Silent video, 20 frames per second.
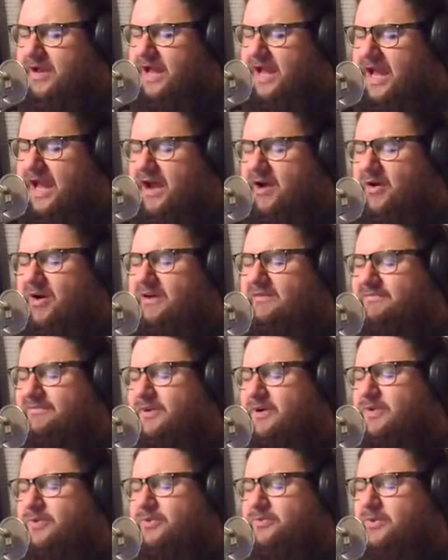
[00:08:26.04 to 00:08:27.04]
how I
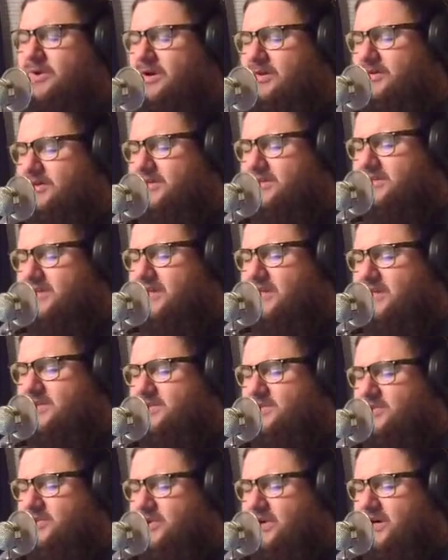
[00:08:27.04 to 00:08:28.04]
felt throughout these
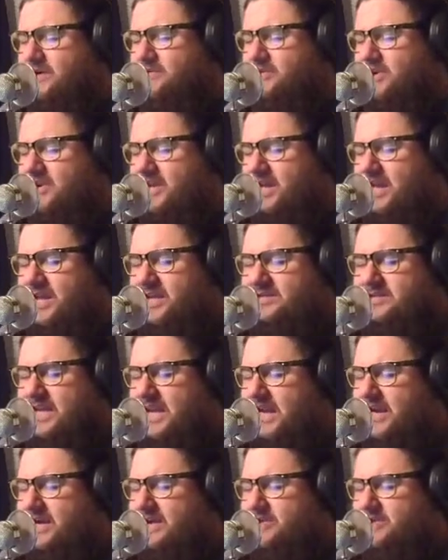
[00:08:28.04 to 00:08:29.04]
gigs or whatever. And the
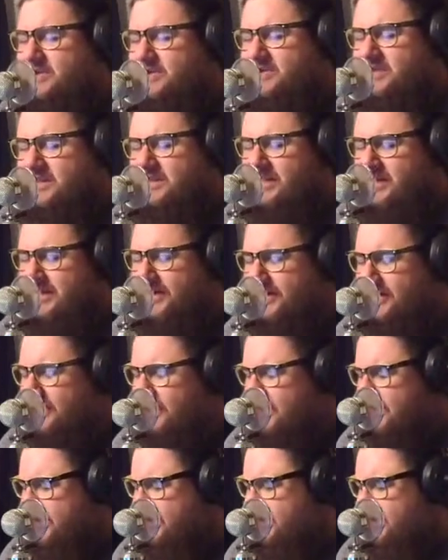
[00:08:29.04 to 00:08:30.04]
anxiety wasn't
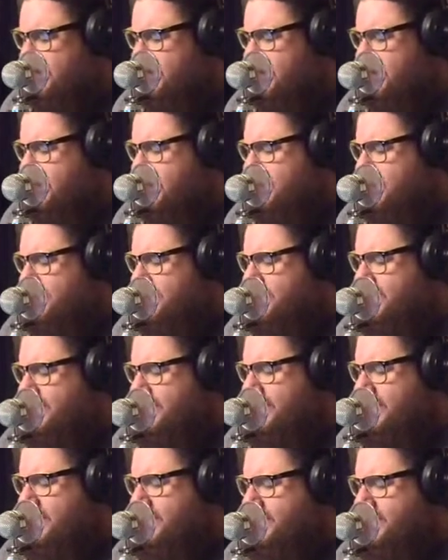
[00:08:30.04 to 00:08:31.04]
there.
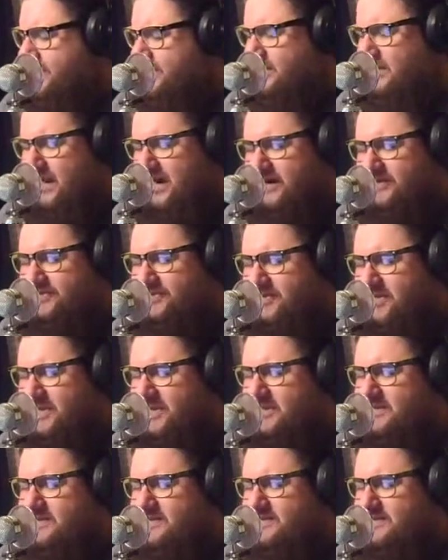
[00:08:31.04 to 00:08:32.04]
And a lot of
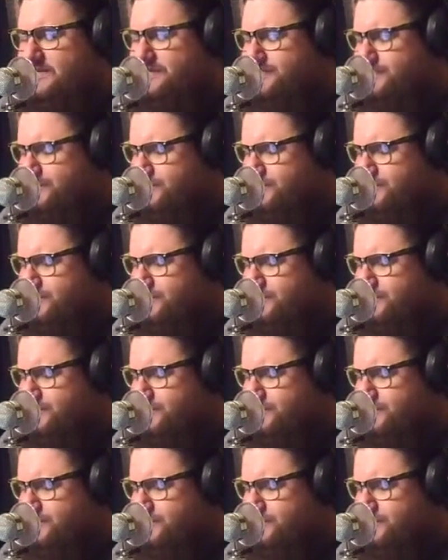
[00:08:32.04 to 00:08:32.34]
things